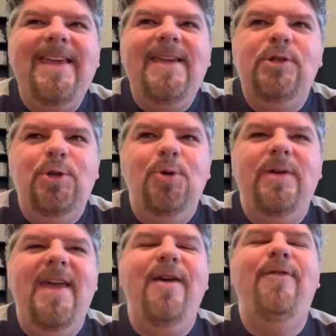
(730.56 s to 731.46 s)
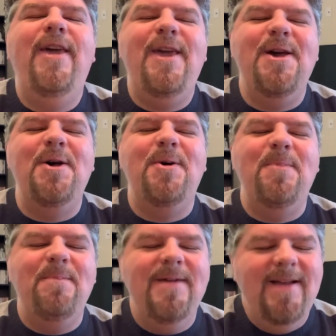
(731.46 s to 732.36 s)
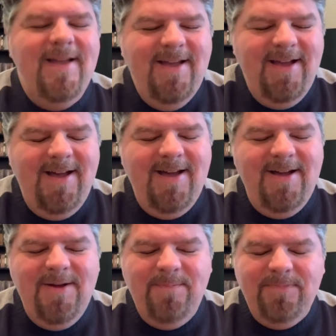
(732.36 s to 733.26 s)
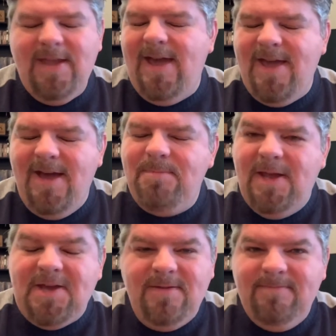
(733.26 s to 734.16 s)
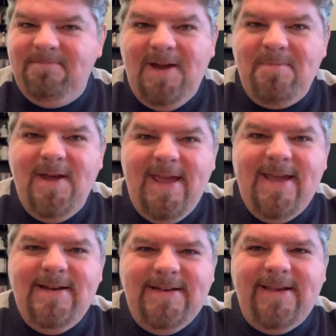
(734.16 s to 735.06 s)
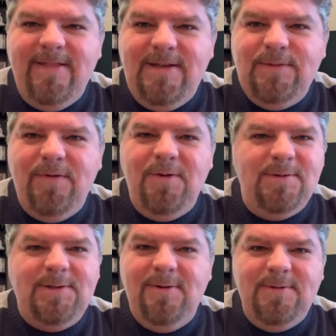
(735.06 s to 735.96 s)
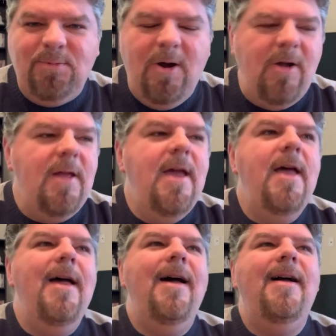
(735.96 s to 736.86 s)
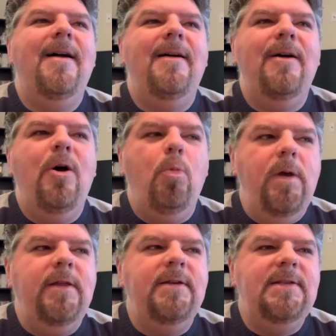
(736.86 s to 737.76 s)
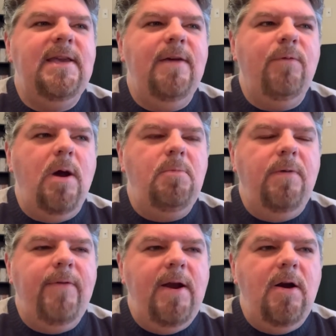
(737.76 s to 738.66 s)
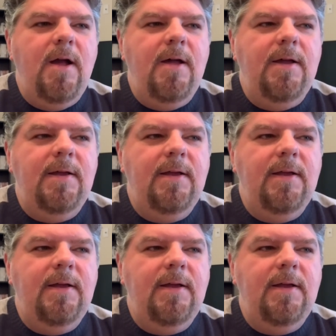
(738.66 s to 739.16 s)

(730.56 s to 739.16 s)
to give him. I'm not editing these, folks, so it's raw. Willing to give Ron Rivera